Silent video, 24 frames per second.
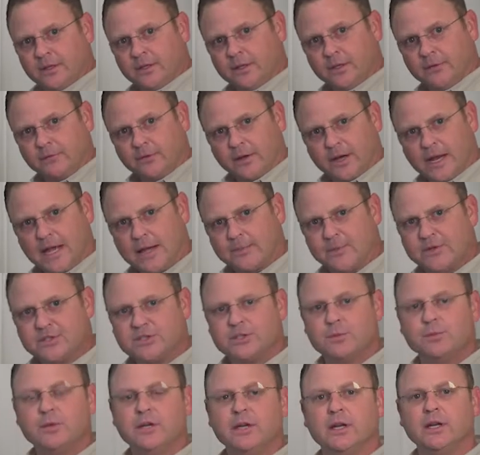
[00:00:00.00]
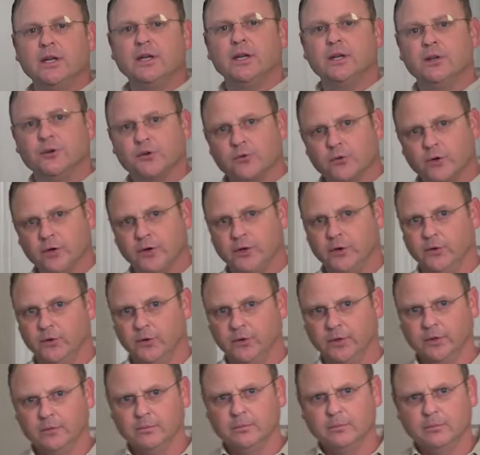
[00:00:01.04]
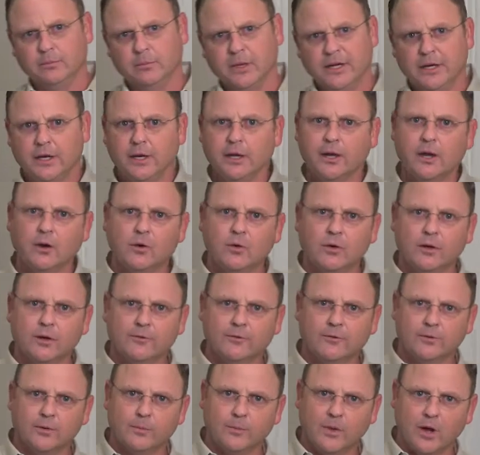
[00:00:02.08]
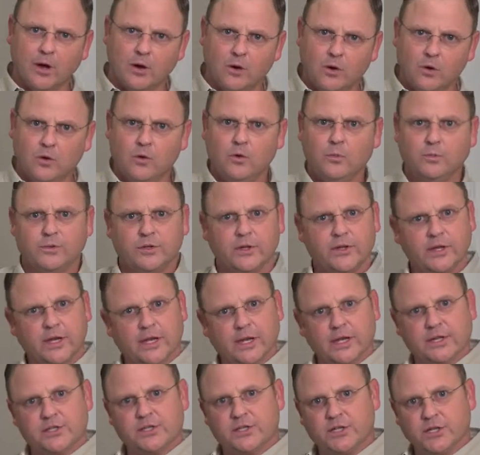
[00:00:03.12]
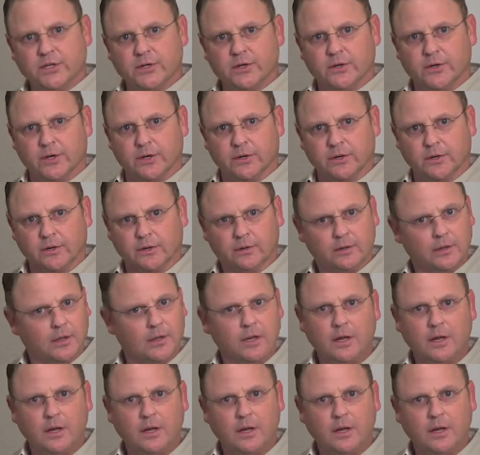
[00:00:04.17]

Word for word: If it happens to be an entry unit, meaning going from the home to the exterior,